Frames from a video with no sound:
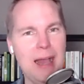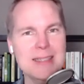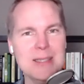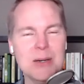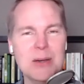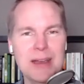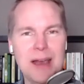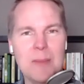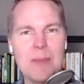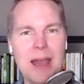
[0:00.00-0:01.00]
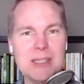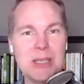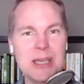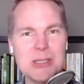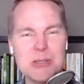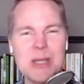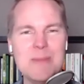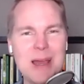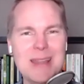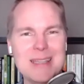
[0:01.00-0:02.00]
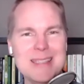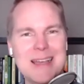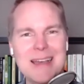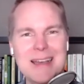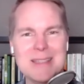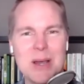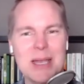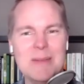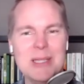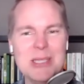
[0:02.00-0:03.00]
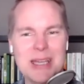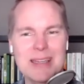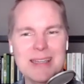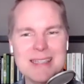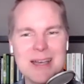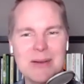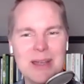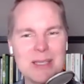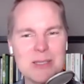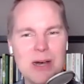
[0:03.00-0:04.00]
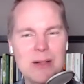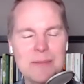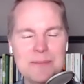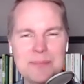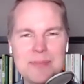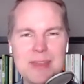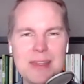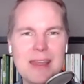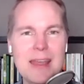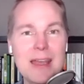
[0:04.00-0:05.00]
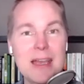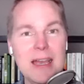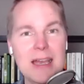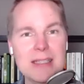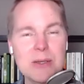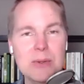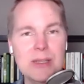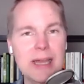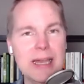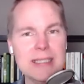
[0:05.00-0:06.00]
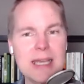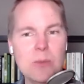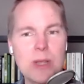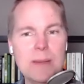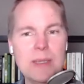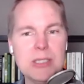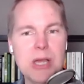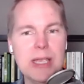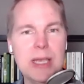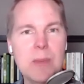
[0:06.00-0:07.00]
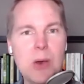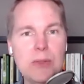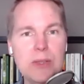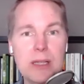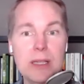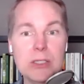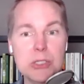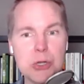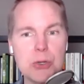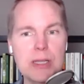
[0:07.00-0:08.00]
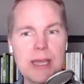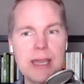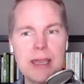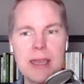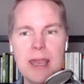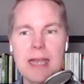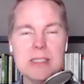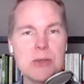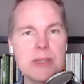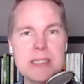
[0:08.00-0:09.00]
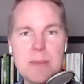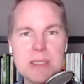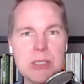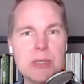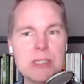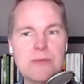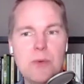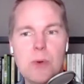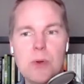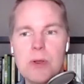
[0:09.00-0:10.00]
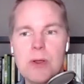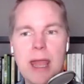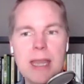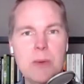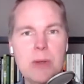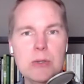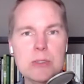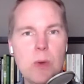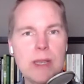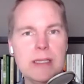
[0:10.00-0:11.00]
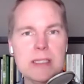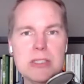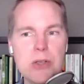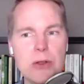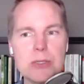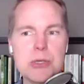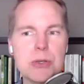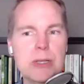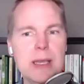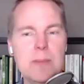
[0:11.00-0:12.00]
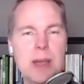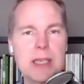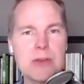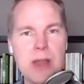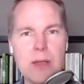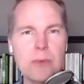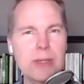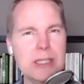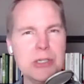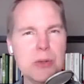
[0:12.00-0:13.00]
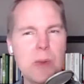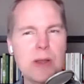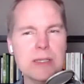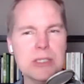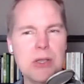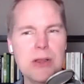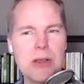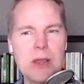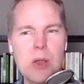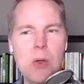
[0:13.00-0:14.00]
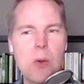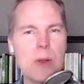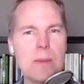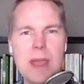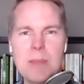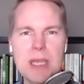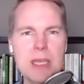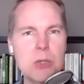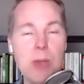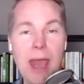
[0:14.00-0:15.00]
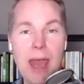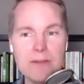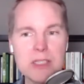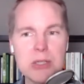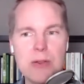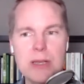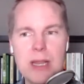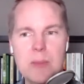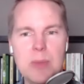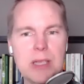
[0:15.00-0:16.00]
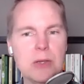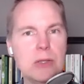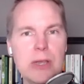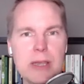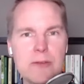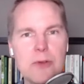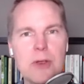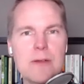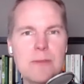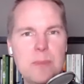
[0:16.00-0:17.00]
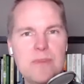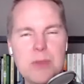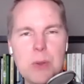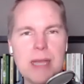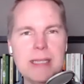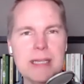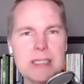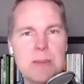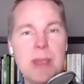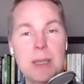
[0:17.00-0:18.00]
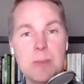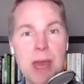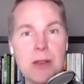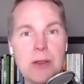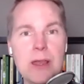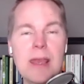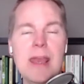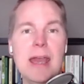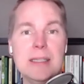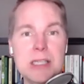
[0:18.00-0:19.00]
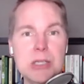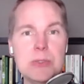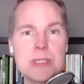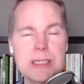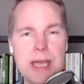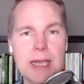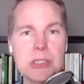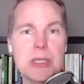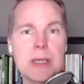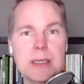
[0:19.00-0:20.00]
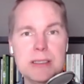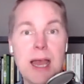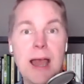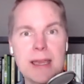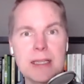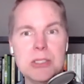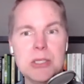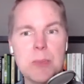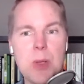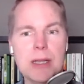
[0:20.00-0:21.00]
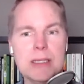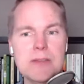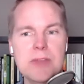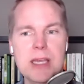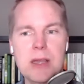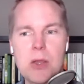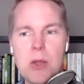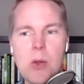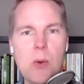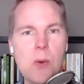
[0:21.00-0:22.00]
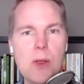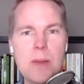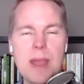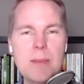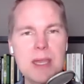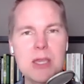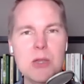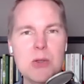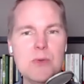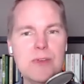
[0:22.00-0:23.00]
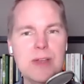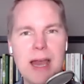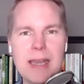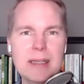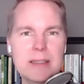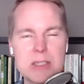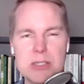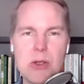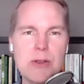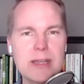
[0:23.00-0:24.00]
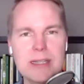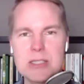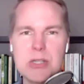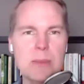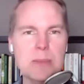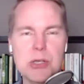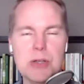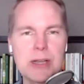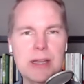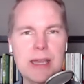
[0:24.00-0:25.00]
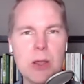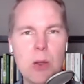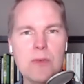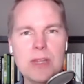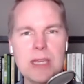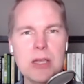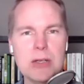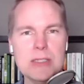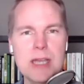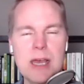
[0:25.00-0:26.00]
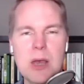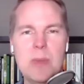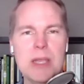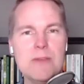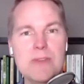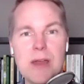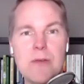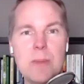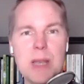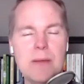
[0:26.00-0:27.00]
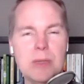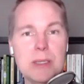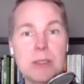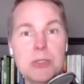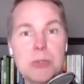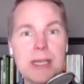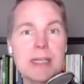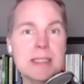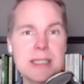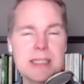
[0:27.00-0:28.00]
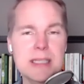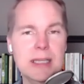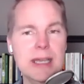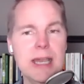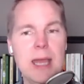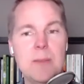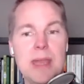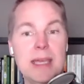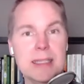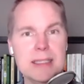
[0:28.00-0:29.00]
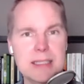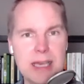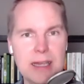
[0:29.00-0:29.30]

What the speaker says: So I'm actually intrigued by this. So I'm going to be checking this out as well. So, like I said, we're going to be talking about journaling. And so this episode is for anyone who's wanted to start journaling, but you're not really sure where to start. Or maybe you have started it, but you're looking for a few ideas to make it better and to use it to actually tie into your productivity. Or maybe you've kind of started and stopped journaling over the years, but you've never been able to do it consistently and make it stick.